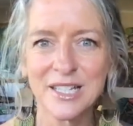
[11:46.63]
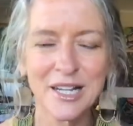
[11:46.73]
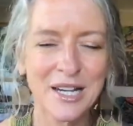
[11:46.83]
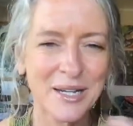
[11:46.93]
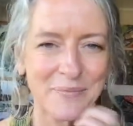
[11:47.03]

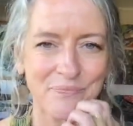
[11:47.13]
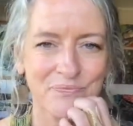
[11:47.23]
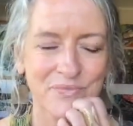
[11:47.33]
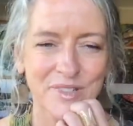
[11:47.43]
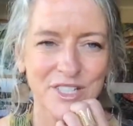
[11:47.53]
um,
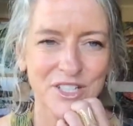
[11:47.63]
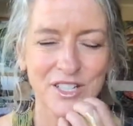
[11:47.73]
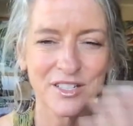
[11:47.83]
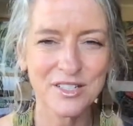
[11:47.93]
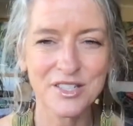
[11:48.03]
it,
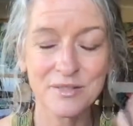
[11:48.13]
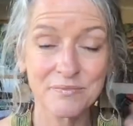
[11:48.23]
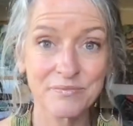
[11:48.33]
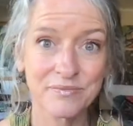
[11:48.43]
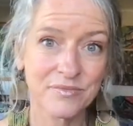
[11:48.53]
it's
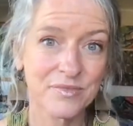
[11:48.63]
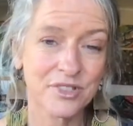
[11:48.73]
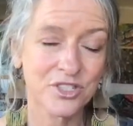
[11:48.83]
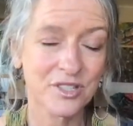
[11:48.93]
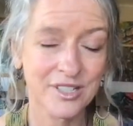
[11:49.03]

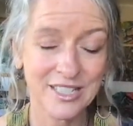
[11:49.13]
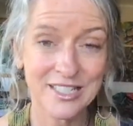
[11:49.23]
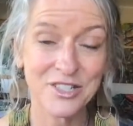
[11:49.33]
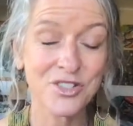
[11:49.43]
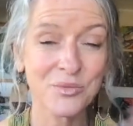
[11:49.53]

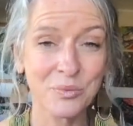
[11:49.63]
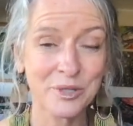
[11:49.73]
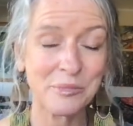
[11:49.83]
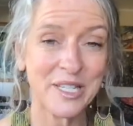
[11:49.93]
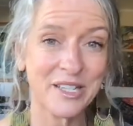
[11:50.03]
is, will
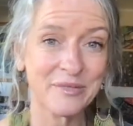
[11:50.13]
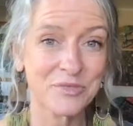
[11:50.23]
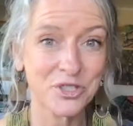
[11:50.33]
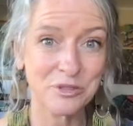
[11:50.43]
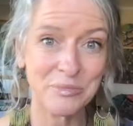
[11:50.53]
be,
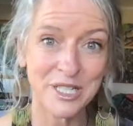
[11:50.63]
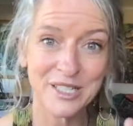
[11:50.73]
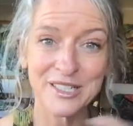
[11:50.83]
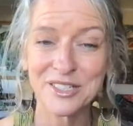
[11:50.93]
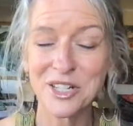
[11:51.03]
should
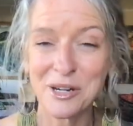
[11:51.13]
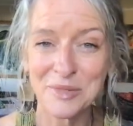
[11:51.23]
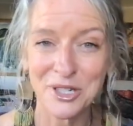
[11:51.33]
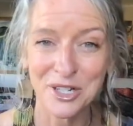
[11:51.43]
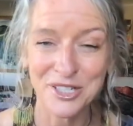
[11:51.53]
be
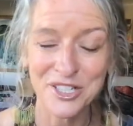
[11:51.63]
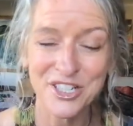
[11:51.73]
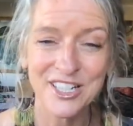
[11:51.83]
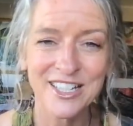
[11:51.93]
common knowledge.